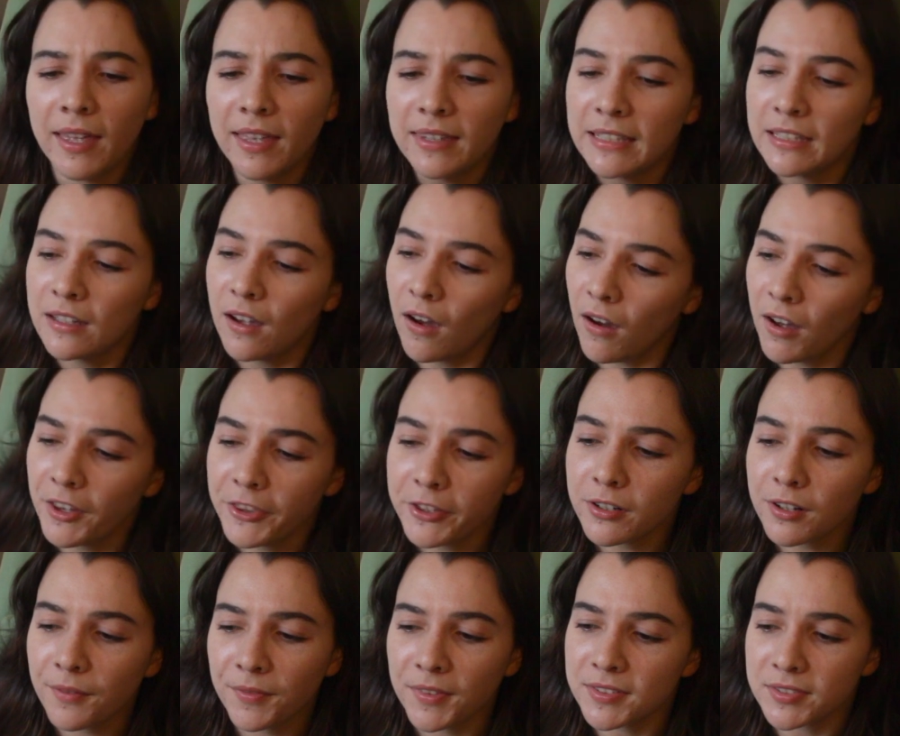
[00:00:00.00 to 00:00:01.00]
And the
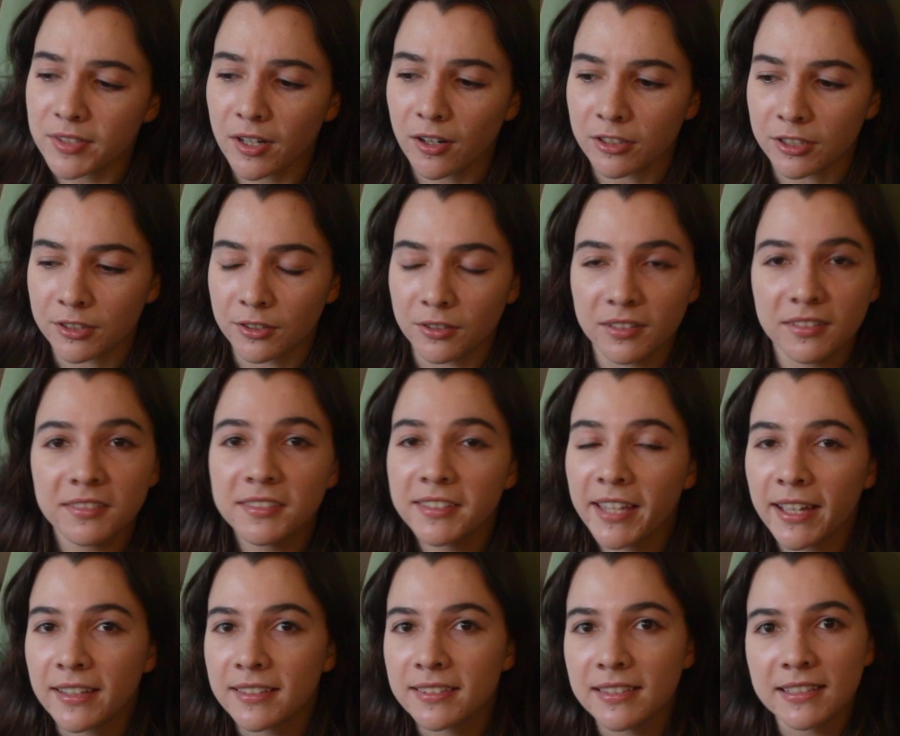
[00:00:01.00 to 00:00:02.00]
author of this article
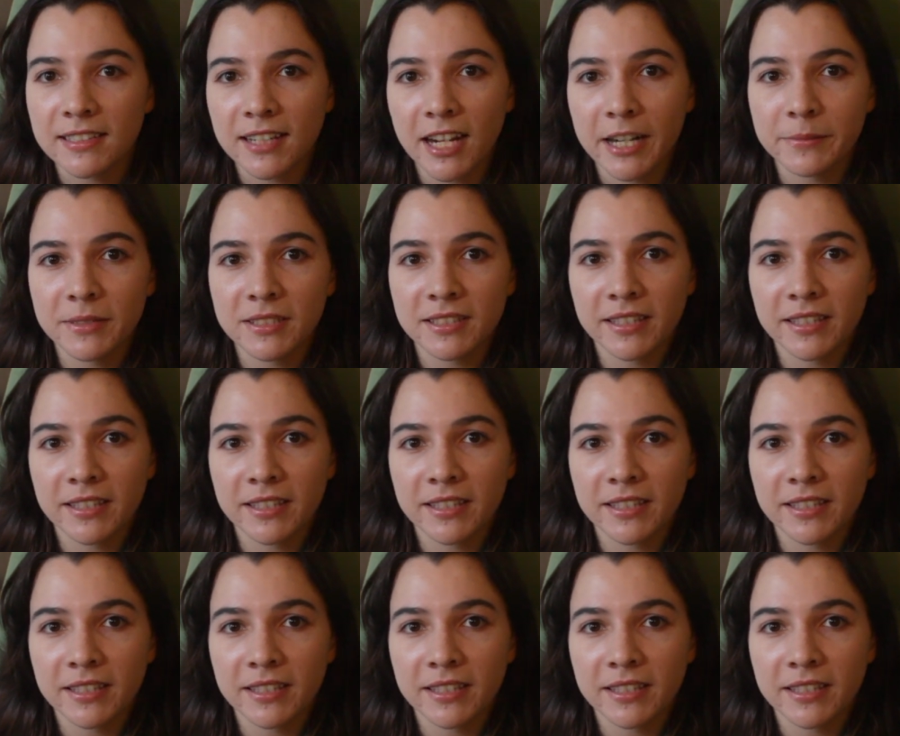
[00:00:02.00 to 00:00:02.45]
takes the time to